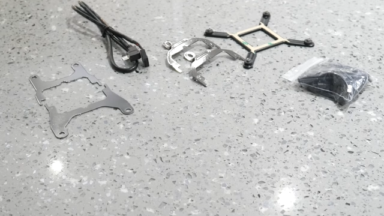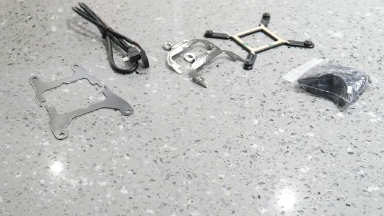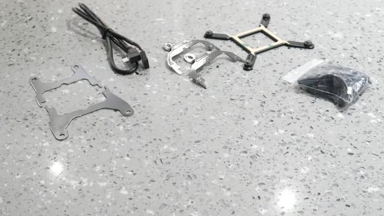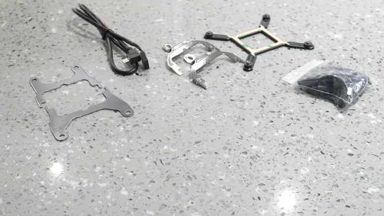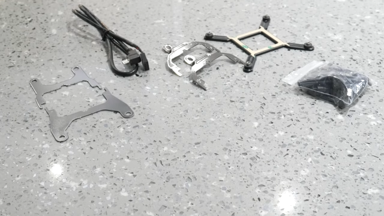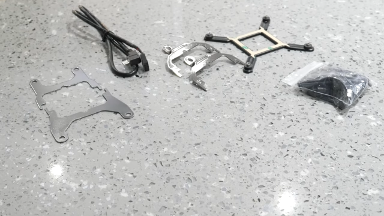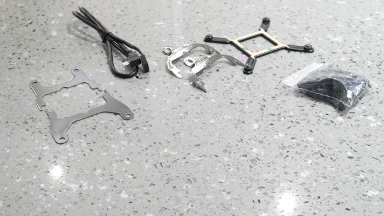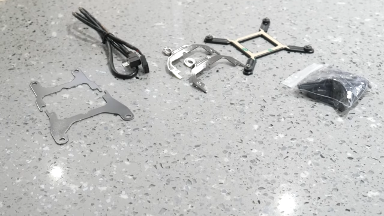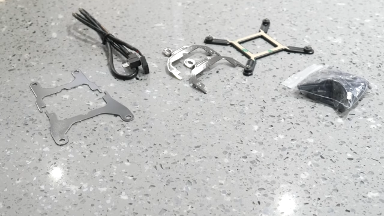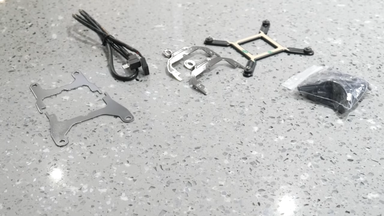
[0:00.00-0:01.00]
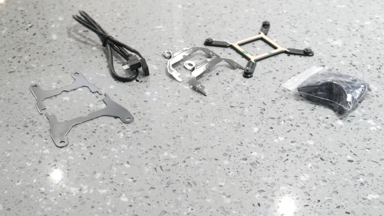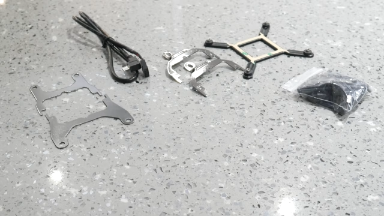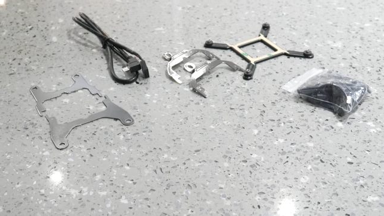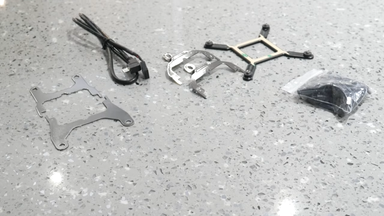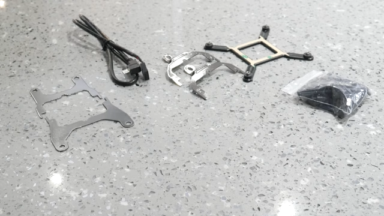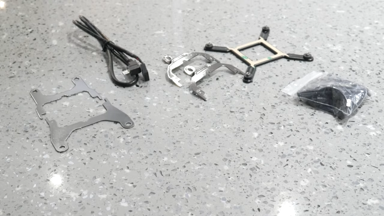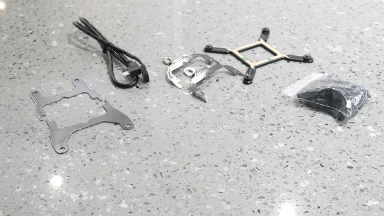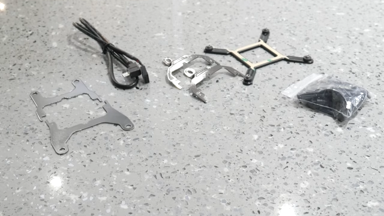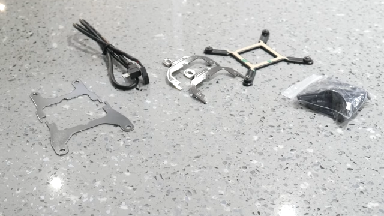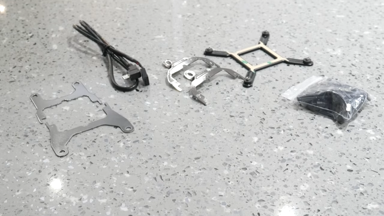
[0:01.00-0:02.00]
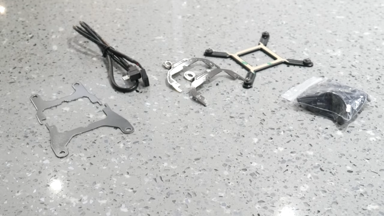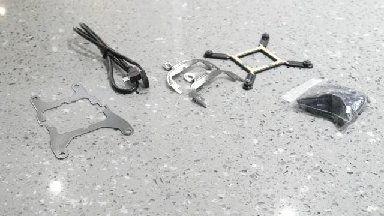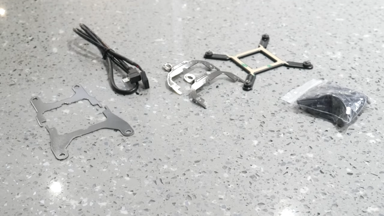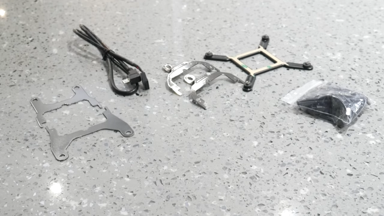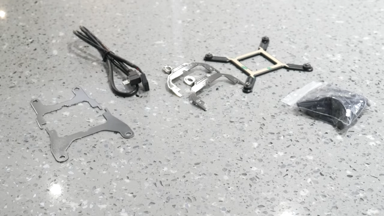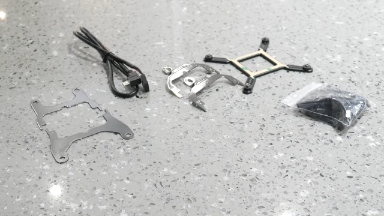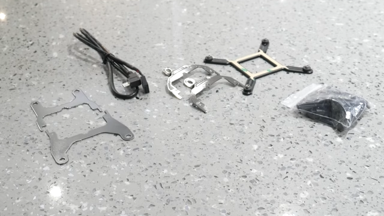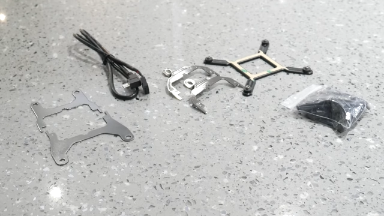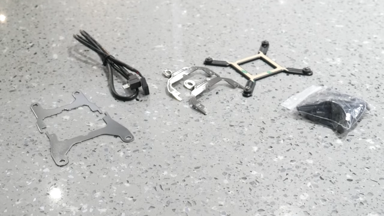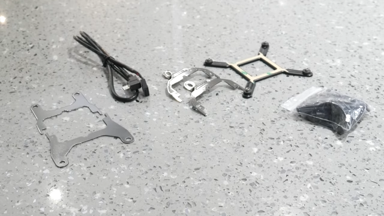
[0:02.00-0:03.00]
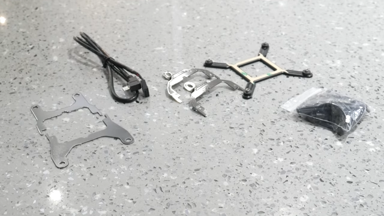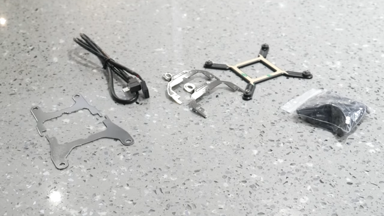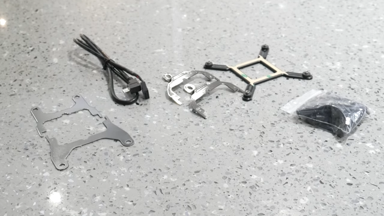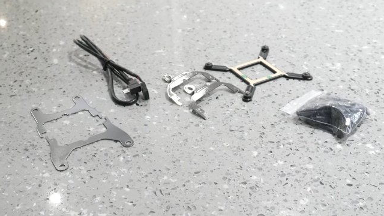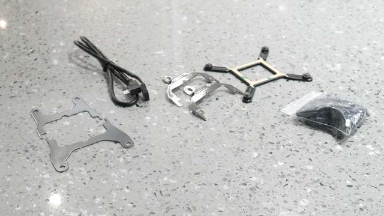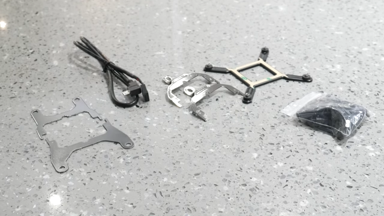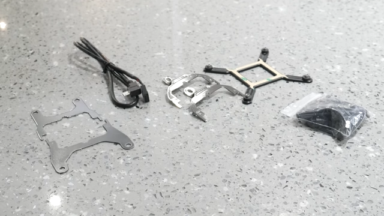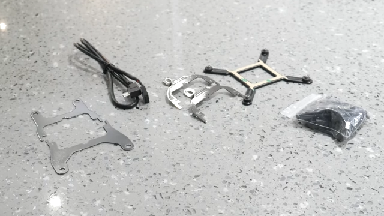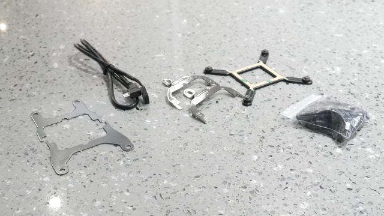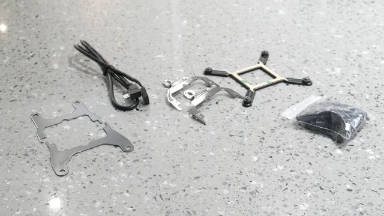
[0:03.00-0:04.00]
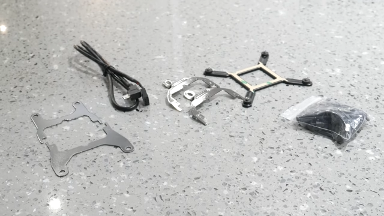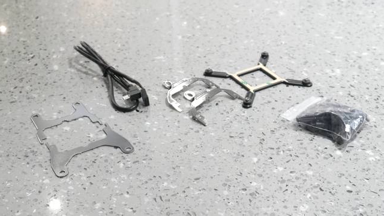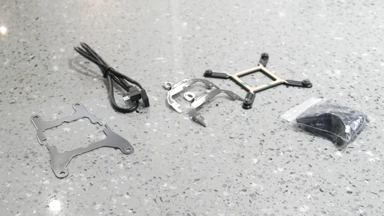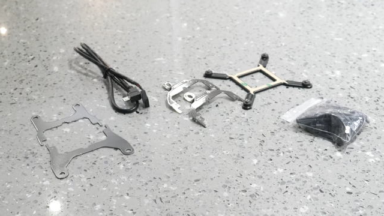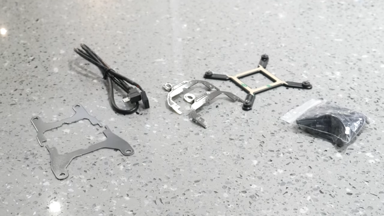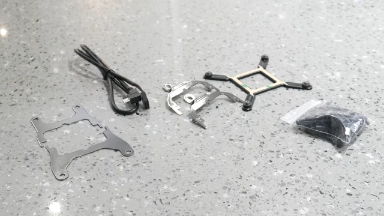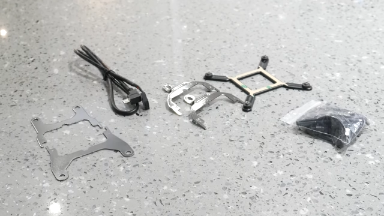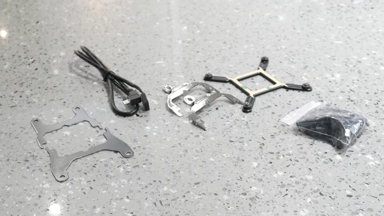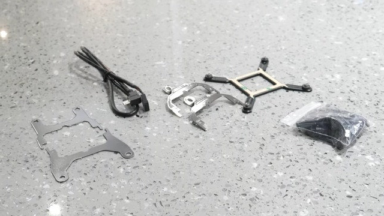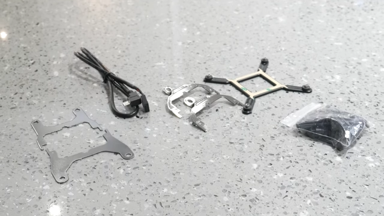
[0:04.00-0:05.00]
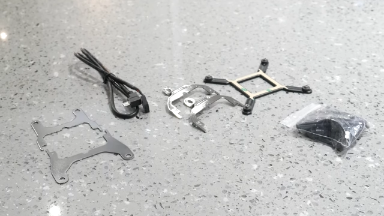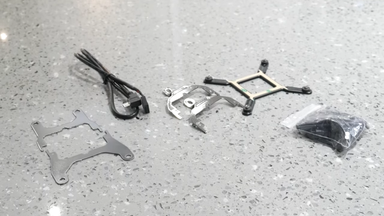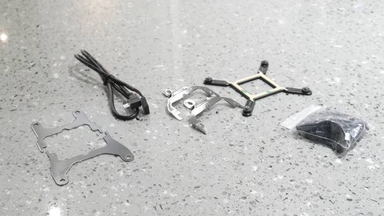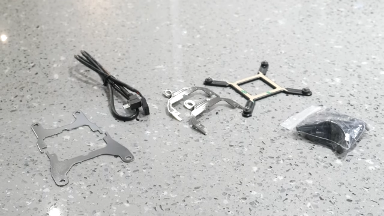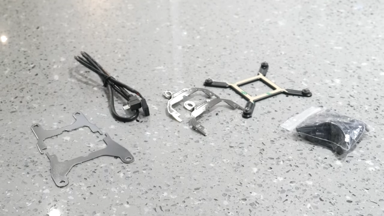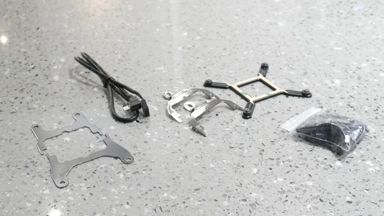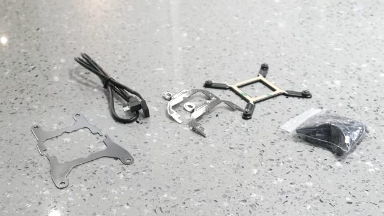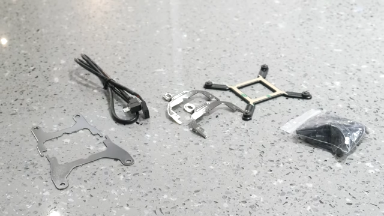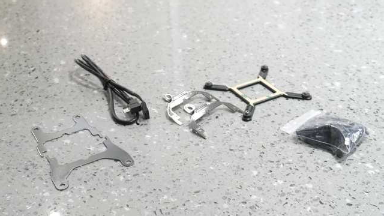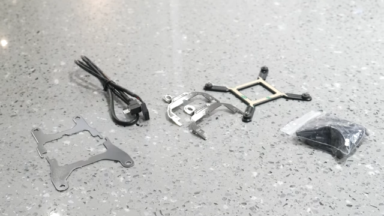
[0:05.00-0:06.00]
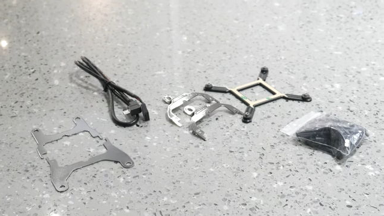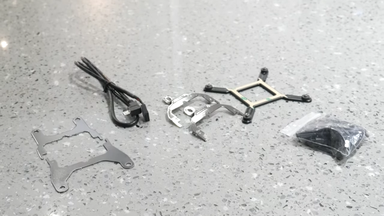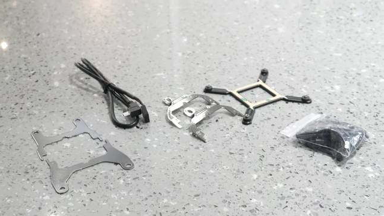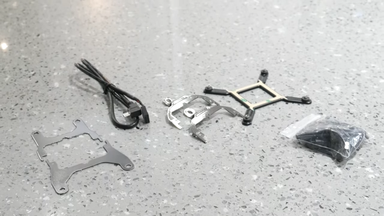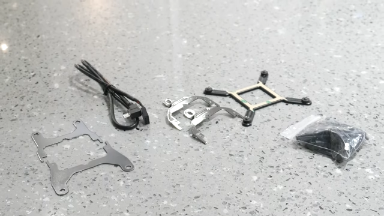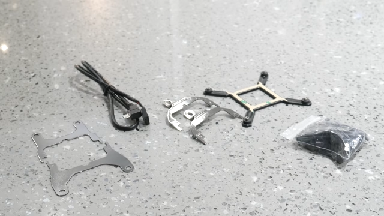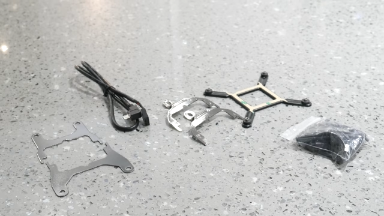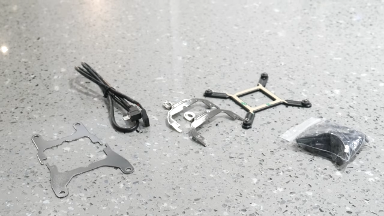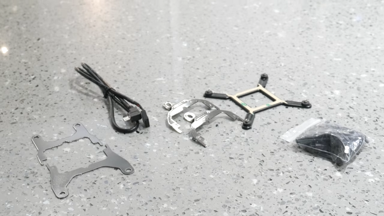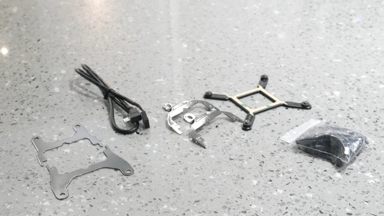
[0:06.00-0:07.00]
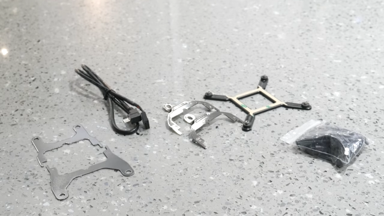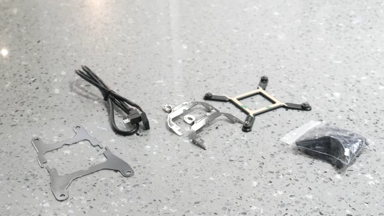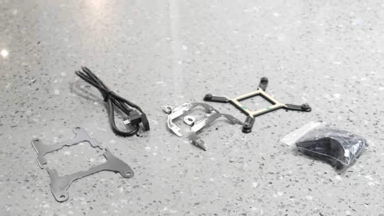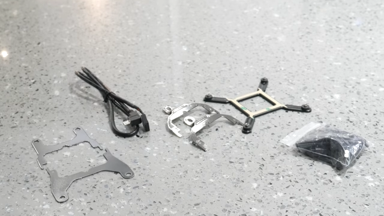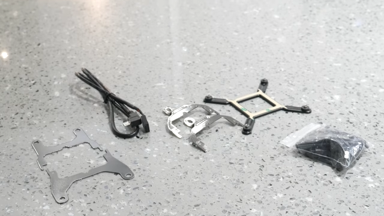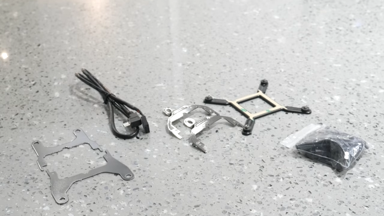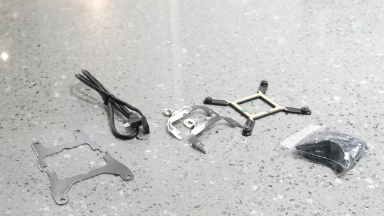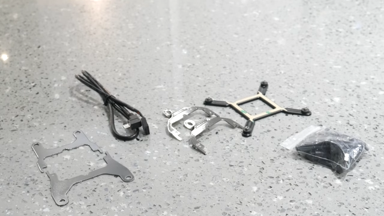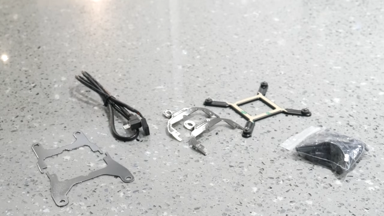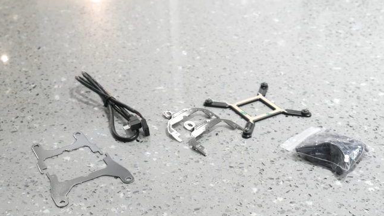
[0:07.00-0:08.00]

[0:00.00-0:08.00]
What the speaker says: (no speaker visible)